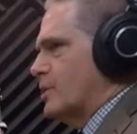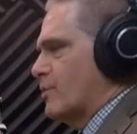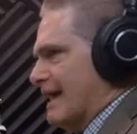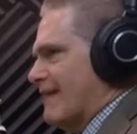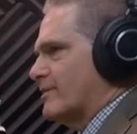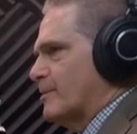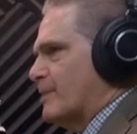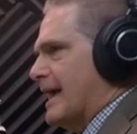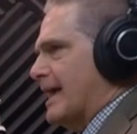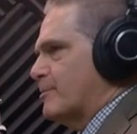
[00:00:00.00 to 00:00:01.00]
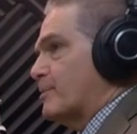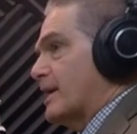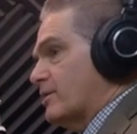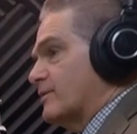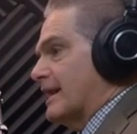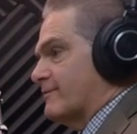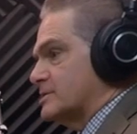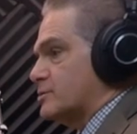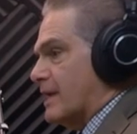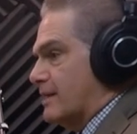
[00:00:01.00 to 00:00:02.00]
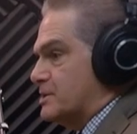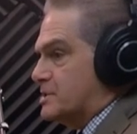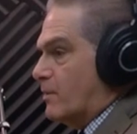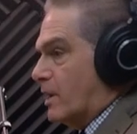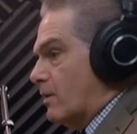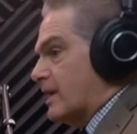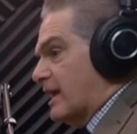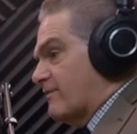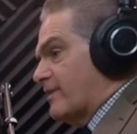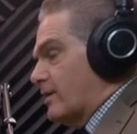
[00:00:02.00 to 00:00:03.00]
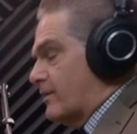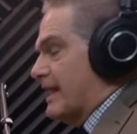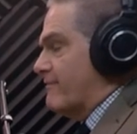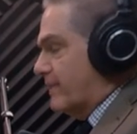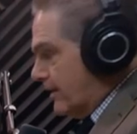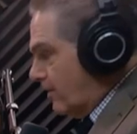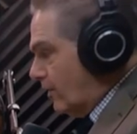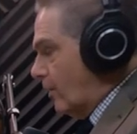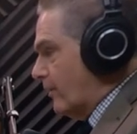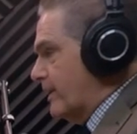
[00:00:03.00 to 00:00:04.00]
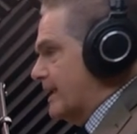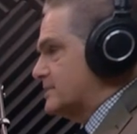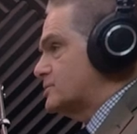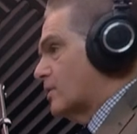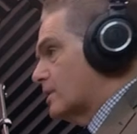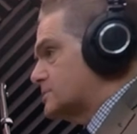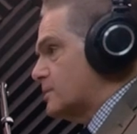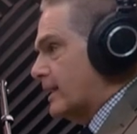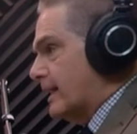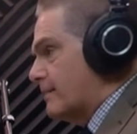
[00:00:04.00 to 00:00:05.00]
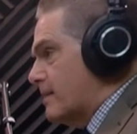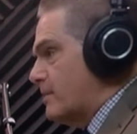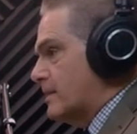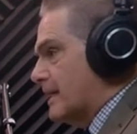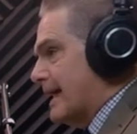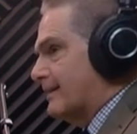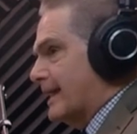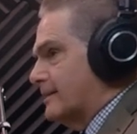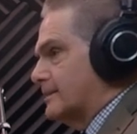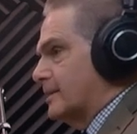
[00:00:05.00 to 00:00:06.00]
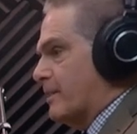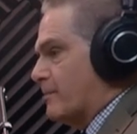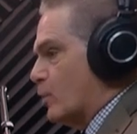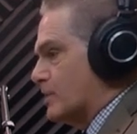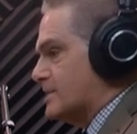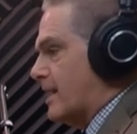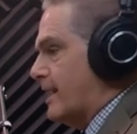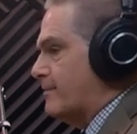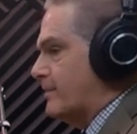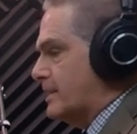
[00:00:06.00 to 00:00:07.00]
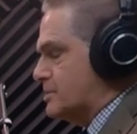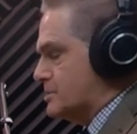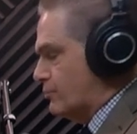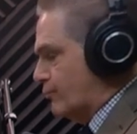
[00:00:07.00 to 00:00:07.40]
don't have to buy it, but you've got to have a strategy where, okay, if they don't have it, I'm going to go to the next store. So I got to maybe allocate a little bit more time than just